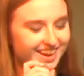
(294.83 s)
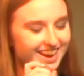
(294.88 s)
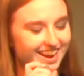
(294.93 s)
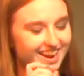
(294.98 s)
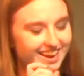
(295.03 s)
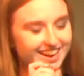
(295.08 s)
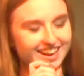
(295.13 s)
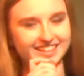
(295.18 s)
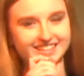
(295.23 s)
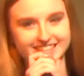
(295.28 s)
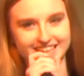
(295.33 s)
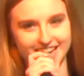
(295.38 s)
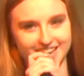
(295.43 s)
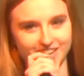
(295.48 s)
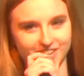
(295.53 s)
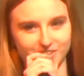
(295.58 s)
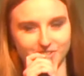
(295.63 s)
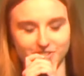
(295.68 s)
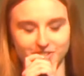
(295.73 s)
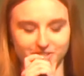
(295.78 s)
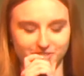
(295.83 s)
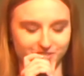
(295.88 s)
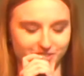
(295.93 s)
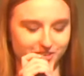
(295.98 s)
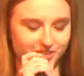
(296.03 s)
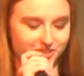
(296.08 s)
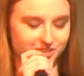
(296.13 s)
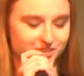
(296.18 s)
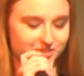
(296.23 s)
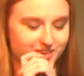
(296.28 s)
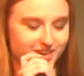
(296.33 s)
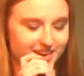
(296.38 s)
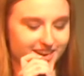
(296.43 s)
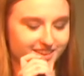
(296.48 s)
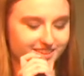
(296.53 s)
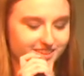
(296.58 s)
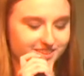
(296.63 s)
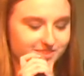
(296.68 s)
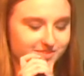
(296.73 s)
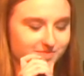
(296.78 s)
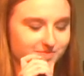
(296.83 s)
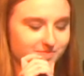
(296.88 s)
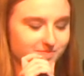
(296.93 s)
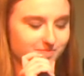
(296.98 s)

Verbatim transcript: and I sat alone the first two days.